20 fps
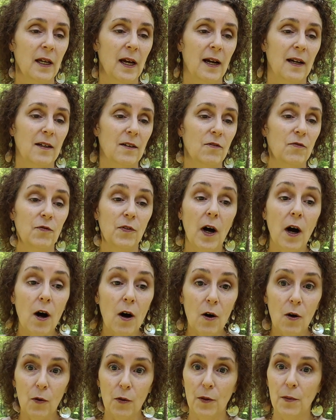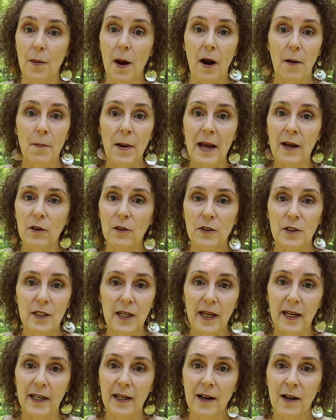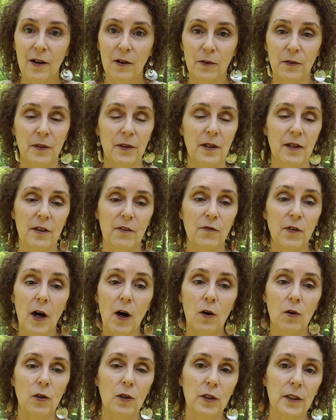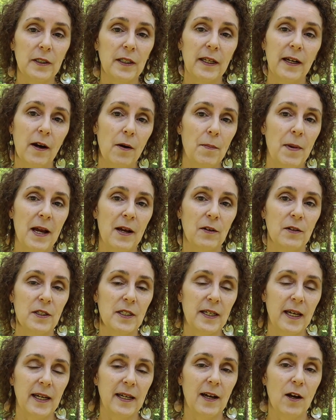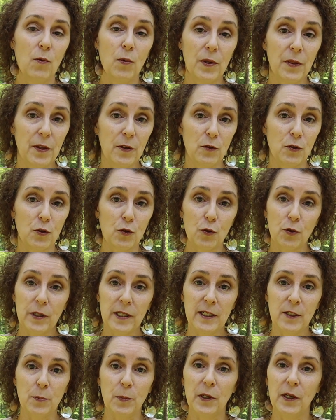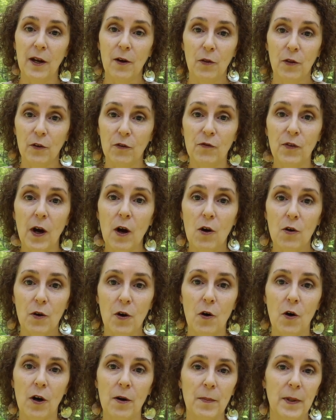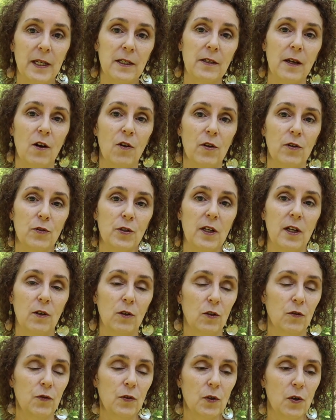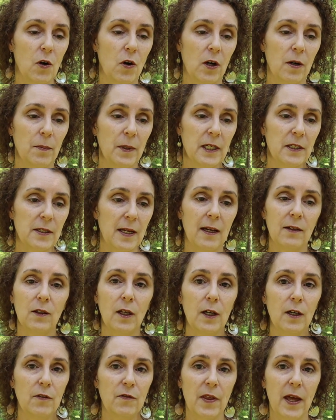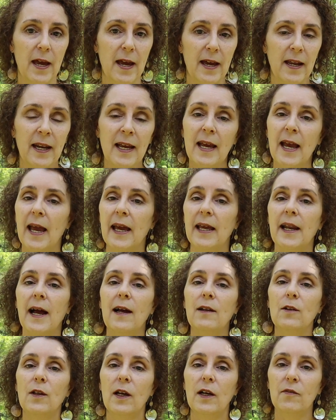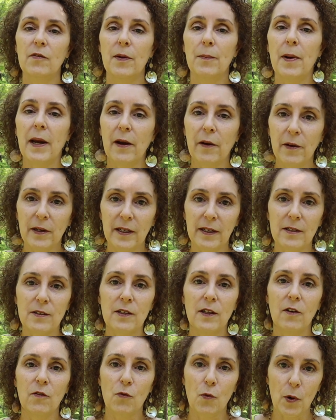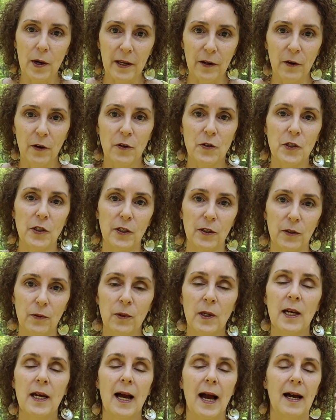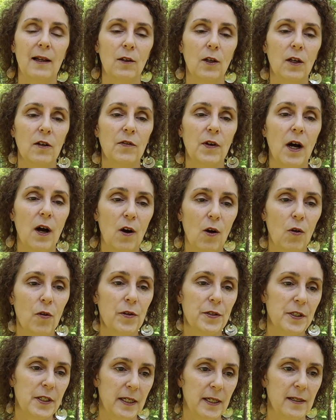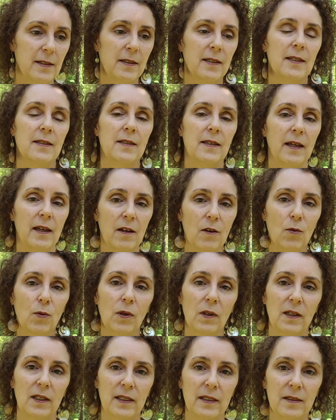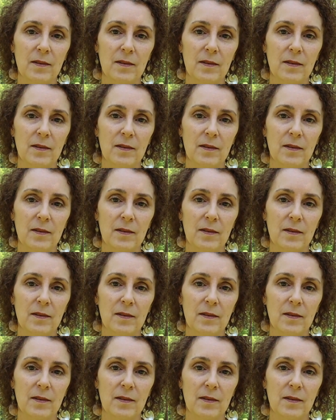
uh, fall our mountains take on, the fall look that our mountains take on when those trees put on their fall garments, all those colorful garments. I love that, and I love the barrenness of winter too. I love all the seasons equally.